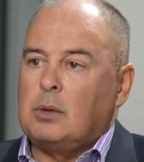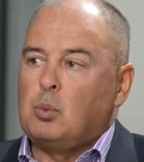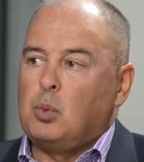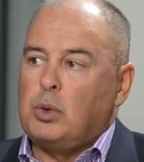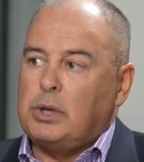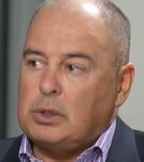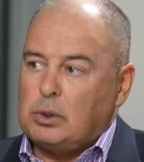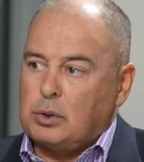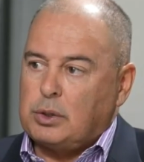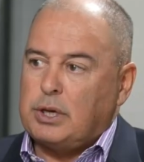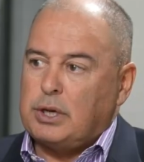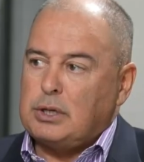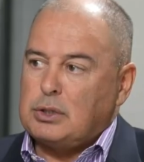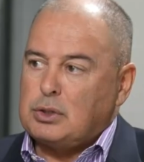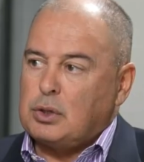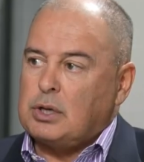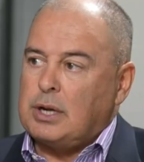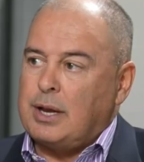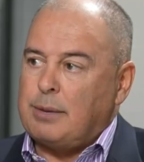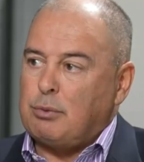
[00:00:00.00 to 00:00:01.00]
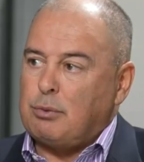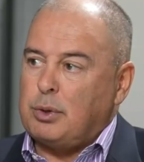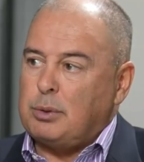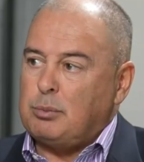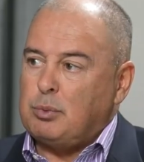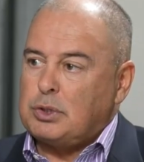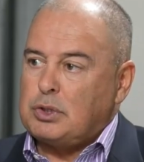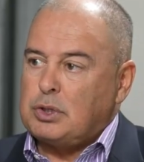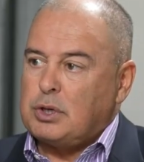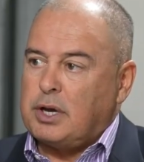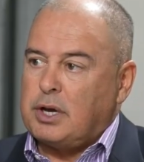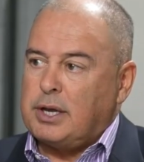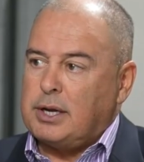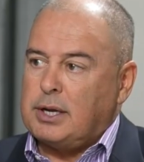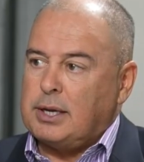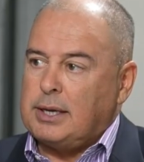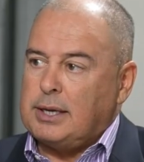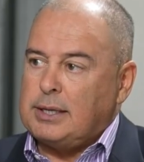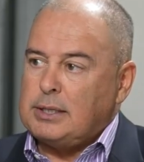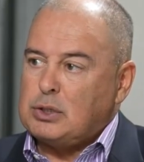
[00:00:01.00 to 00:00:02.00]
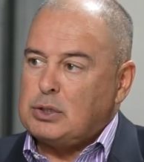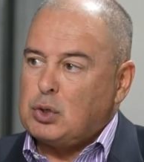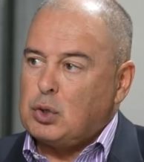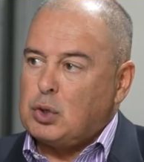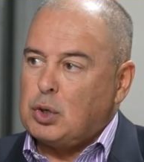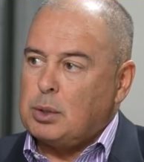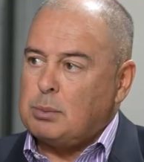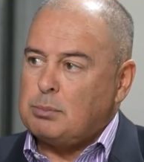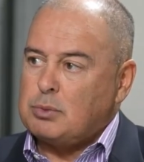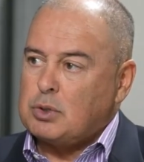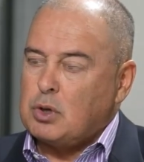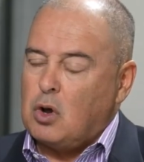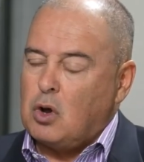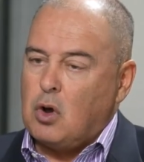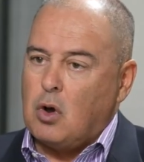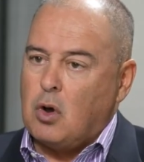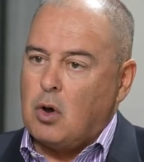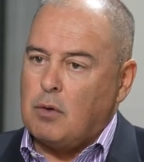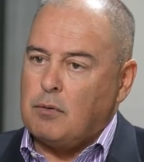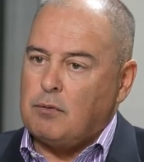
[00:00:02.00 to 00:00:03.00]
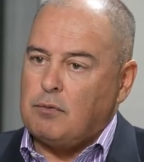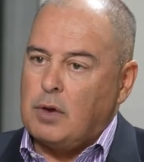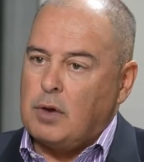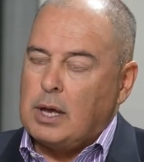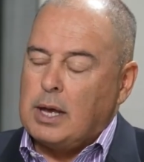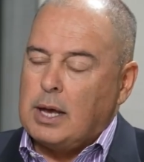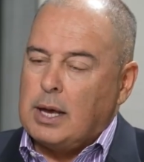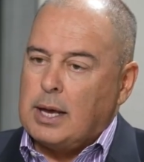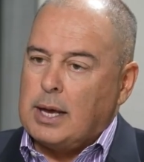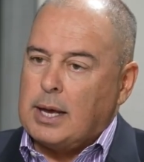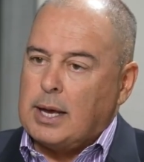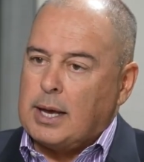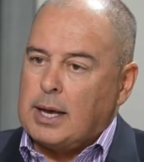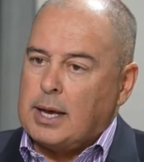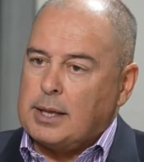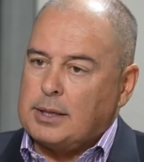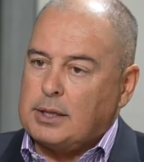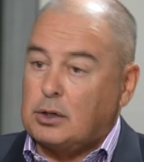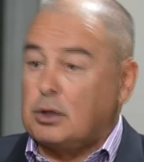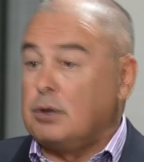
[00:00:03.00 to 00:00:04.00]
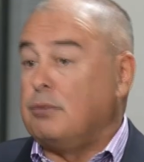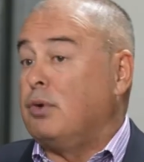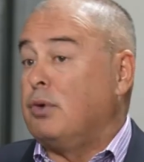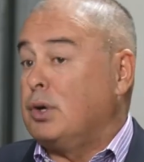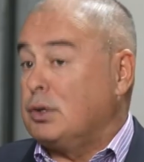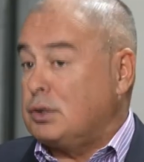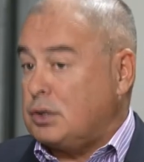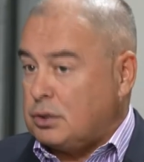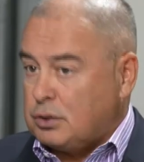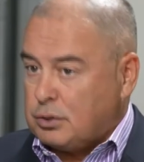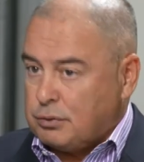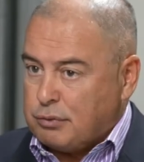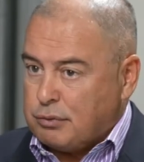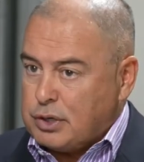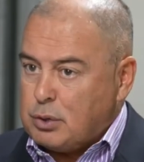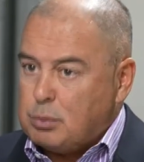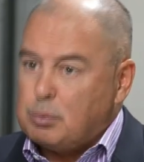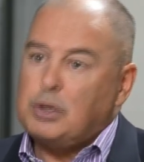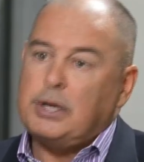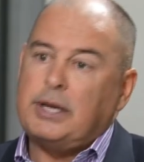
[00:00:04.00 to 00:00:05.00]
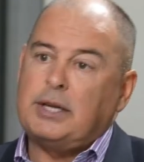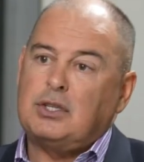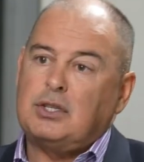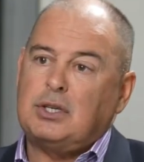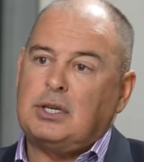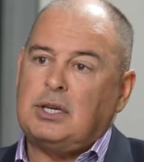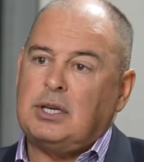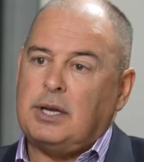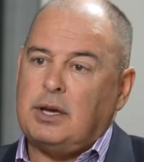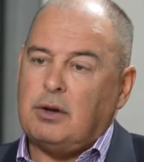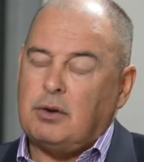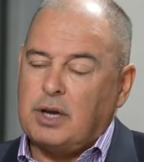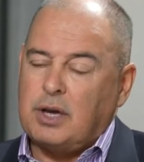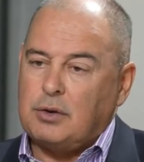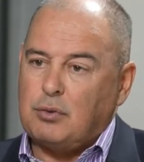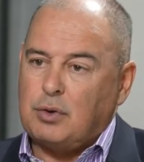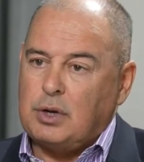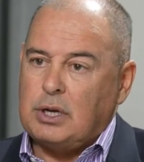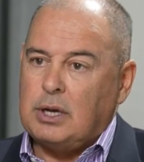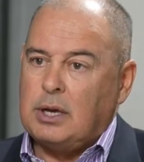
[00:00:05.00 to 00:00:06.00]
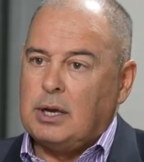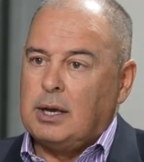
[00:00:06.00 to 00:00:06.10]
We're looking to collaborate with China in terms of the conversion to renewable energy in our country.